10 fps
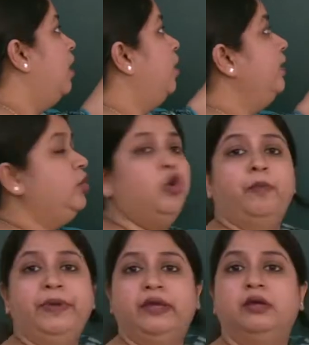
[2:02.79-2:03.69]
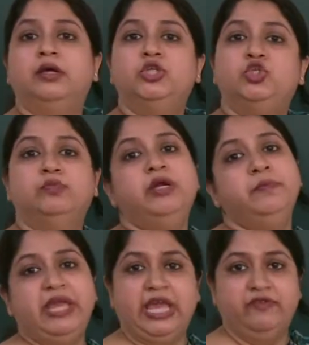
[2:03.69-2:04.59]
our topic, consumer
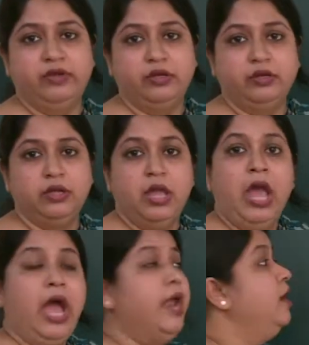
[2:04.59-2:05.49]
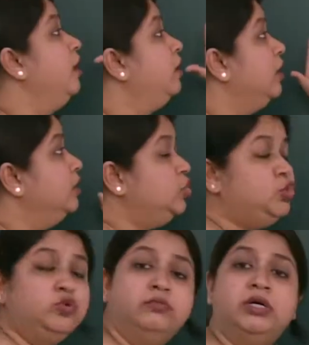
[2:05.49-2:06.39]
behavior. And
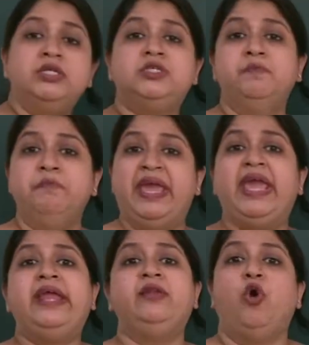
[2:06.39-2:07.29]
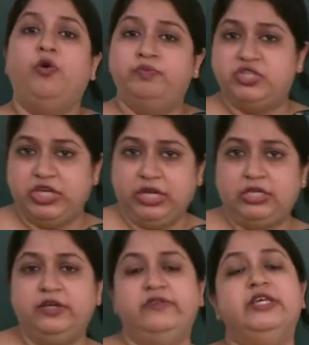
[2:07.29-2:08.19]
consumers' main
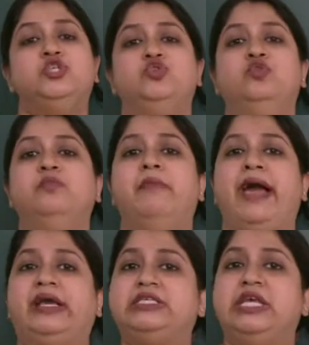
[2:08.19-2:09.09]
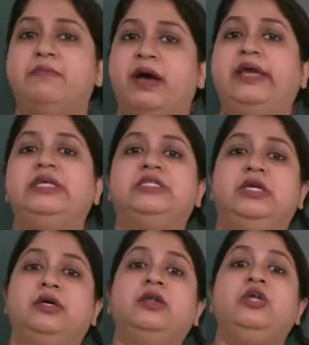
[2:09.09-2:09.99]
objective is to maximize
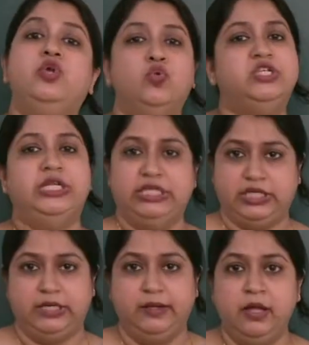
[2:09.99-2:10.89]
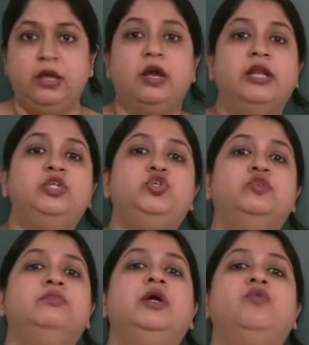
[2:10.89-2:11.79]
their utility.
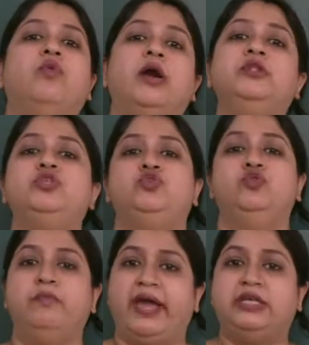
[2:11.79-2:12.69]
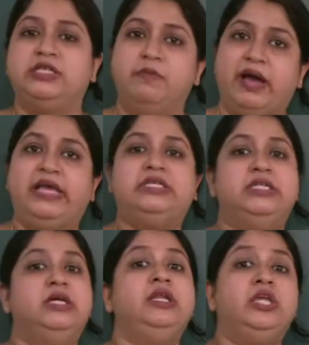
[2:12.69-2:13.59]
Consumer wants to maximize
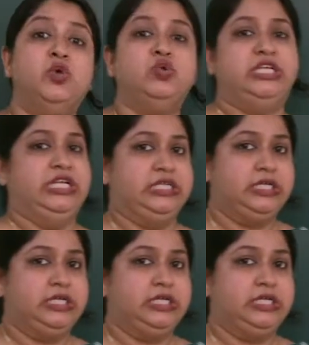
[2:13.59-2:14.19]
their utility.